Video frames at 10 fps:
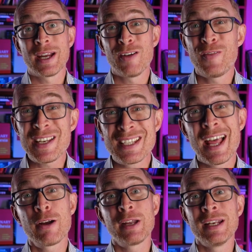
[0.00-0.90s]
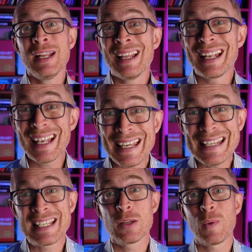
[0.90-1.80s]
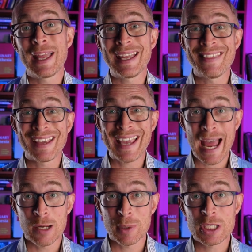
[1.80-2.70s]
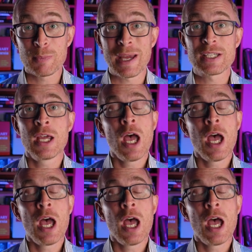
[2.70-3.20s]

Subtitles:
a veterinarian leading the way in the cannabis space,